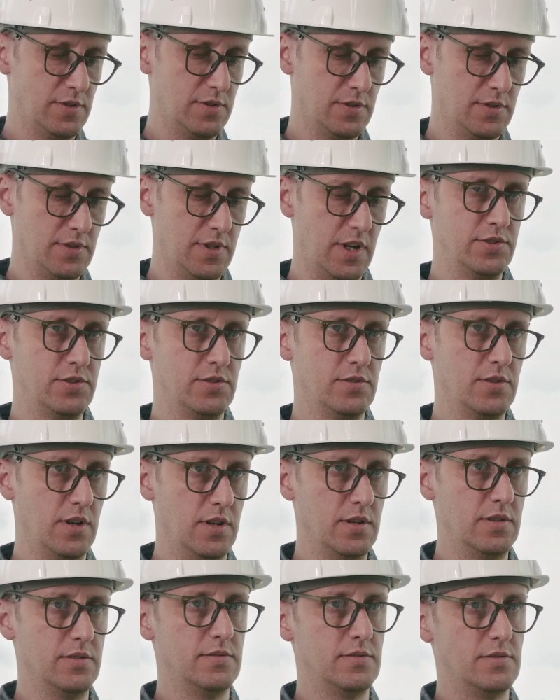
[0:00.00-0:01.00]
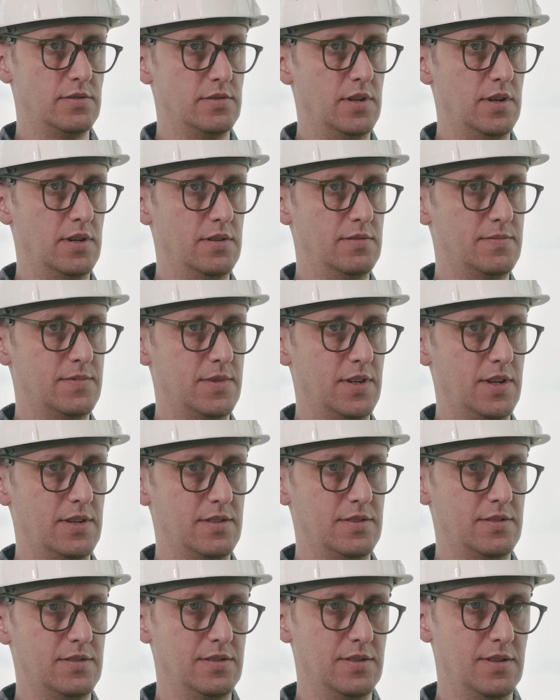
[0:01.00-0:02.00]
You pay off your guys and you keep
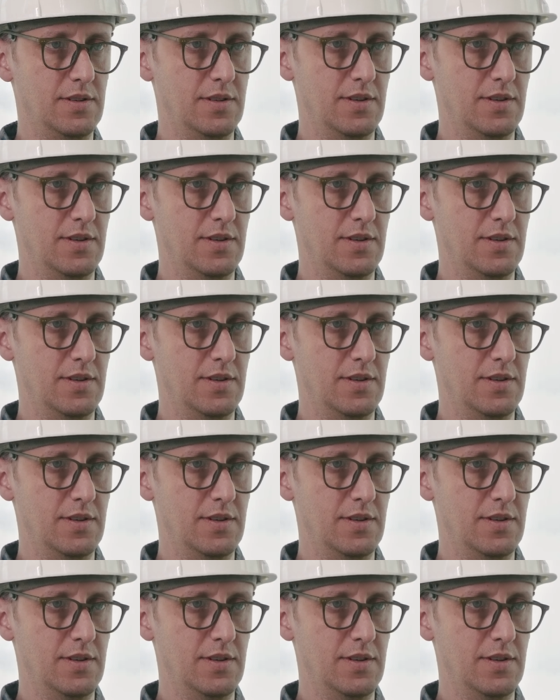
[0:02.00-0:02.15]
that extra.